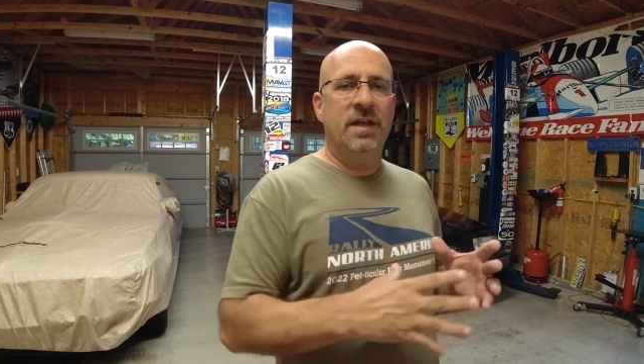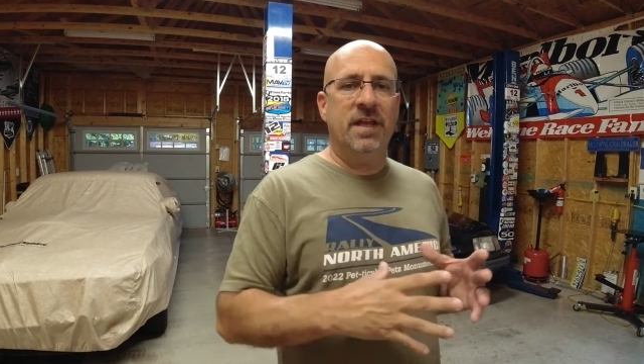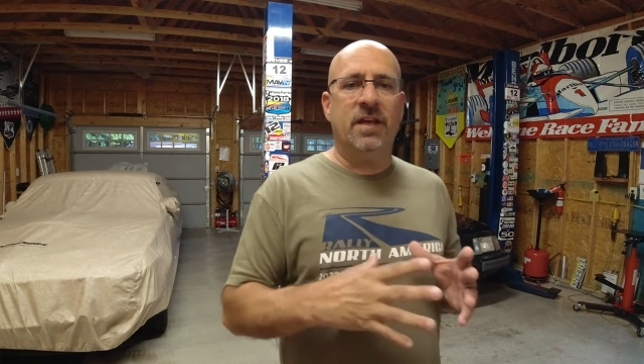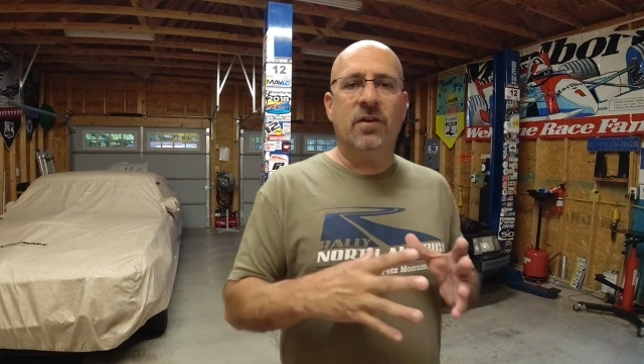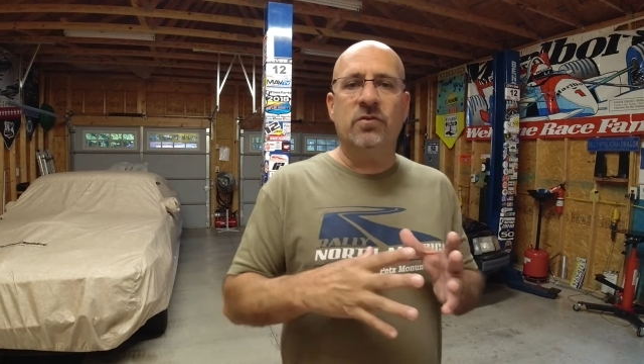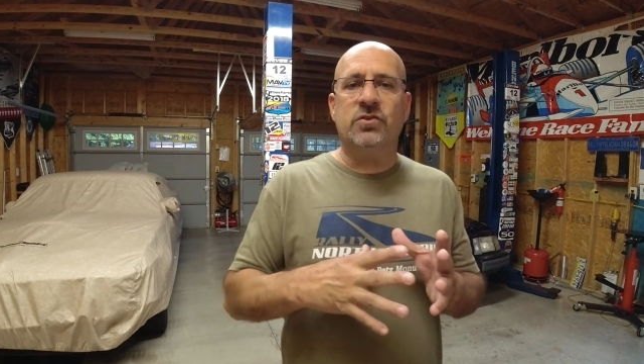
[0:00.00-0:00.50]

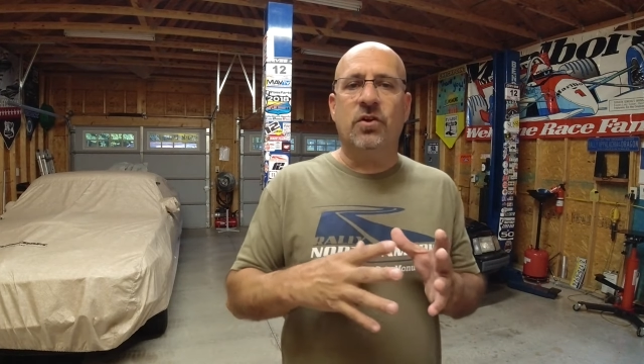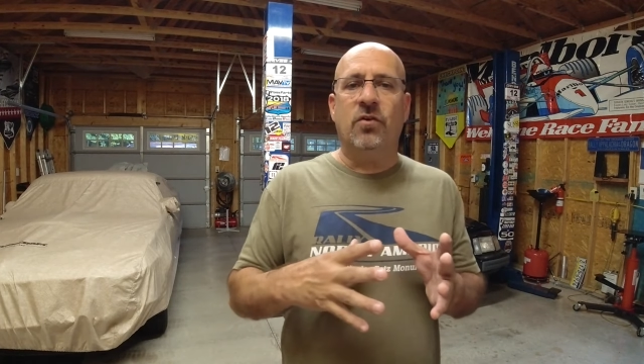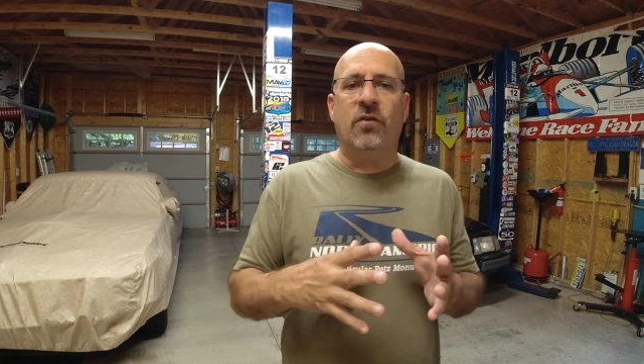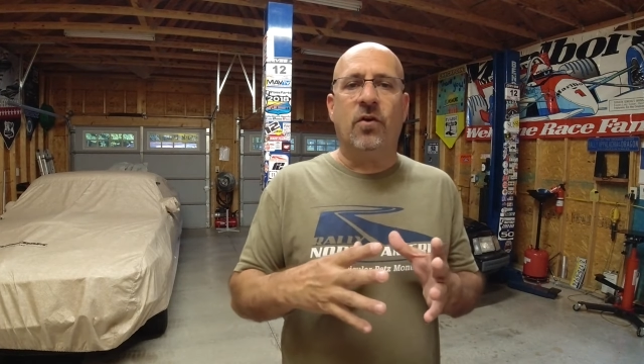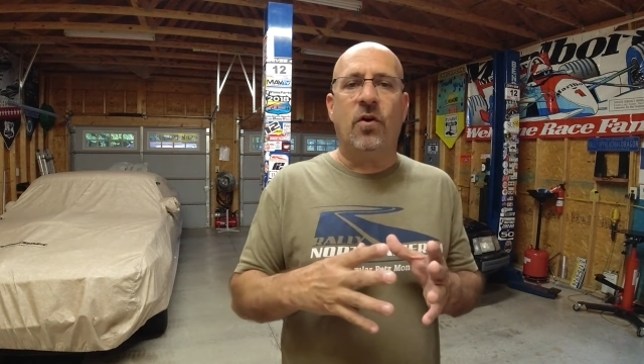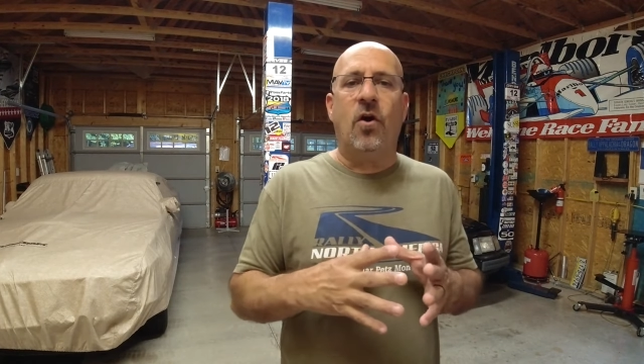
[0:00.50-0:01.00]
It goes
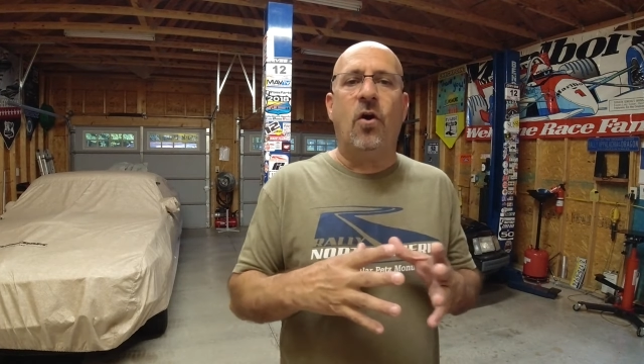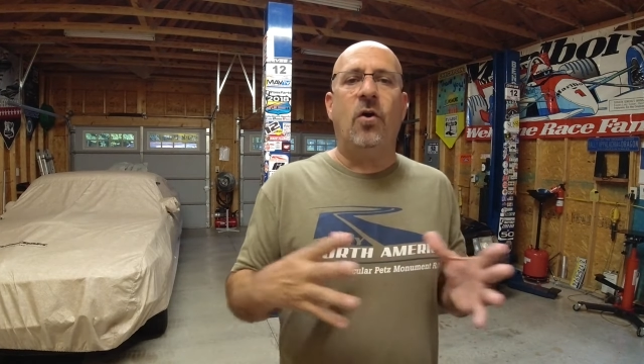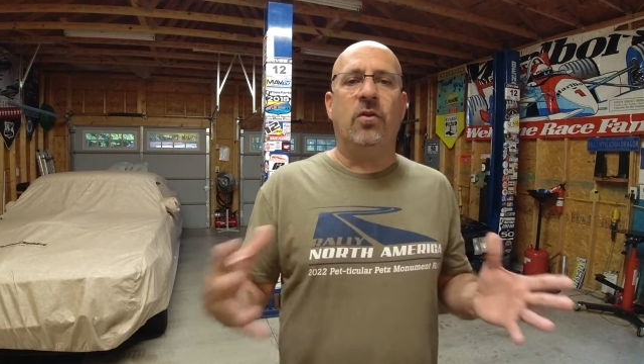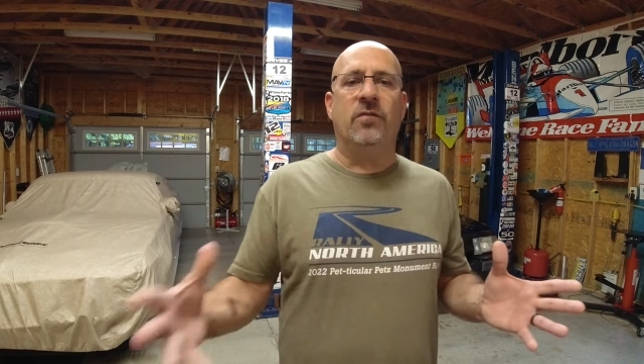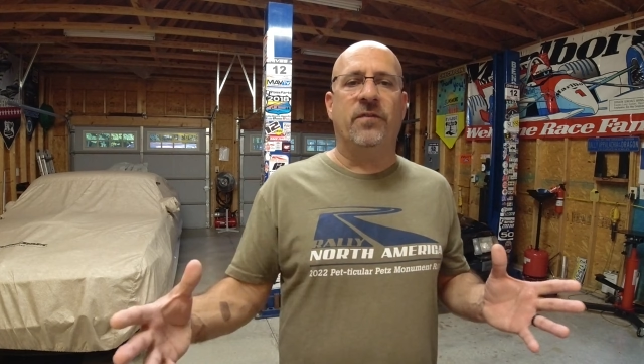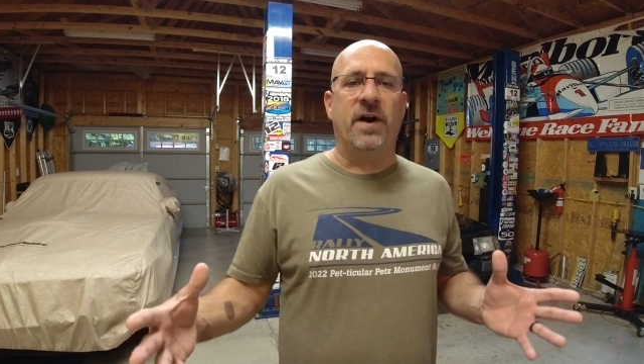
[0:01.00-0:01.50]
over
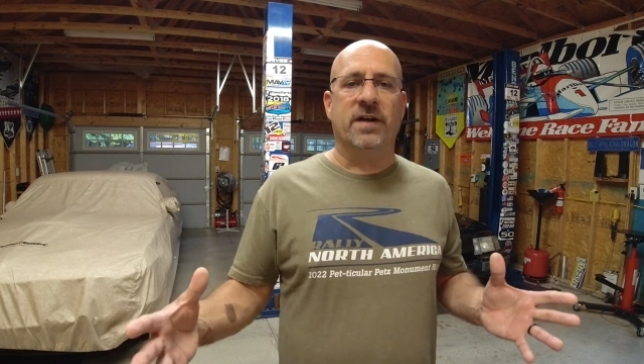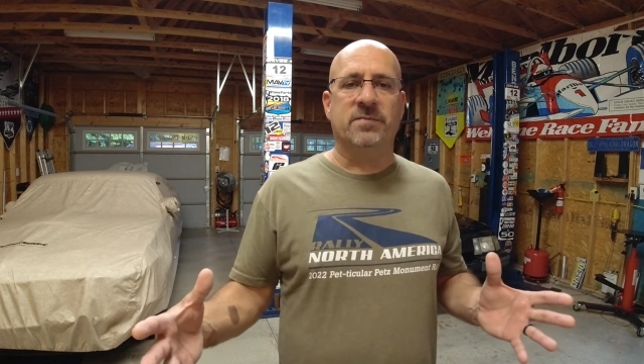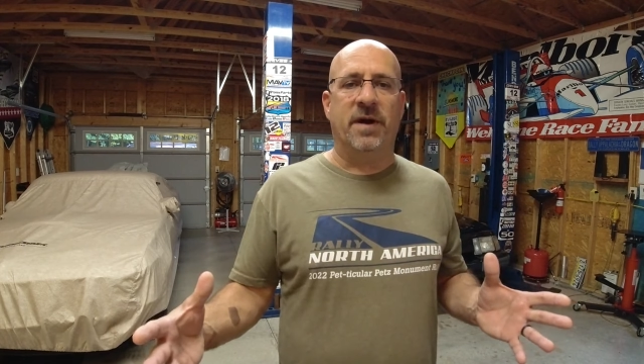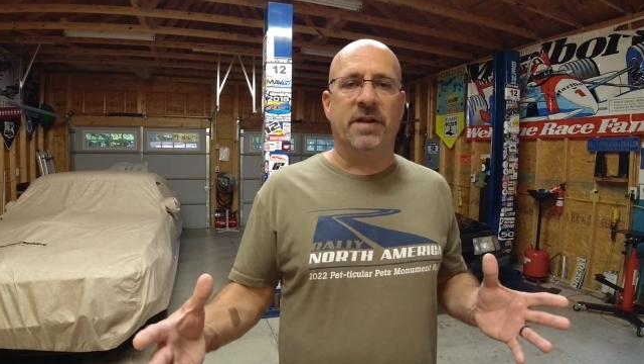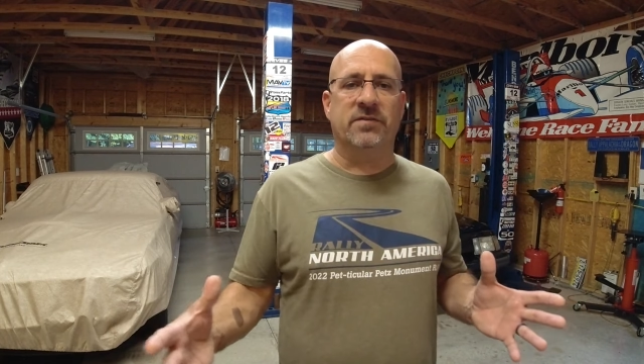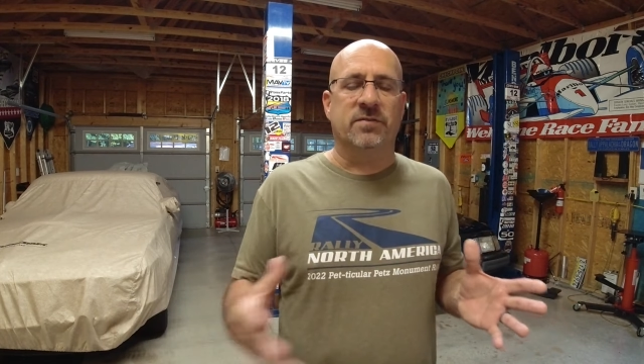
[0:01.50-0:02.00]
all the Fox
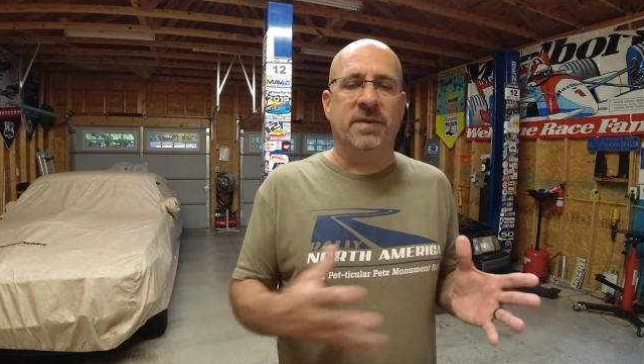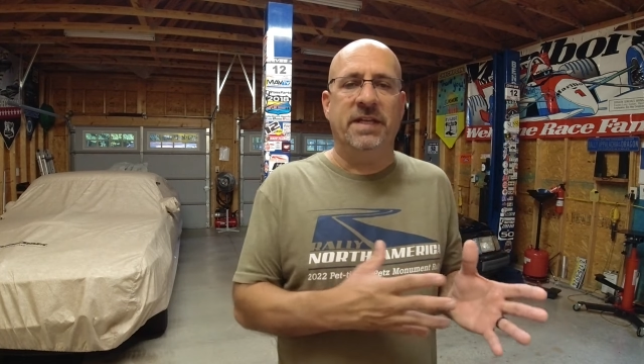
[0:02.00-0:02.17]
bodies from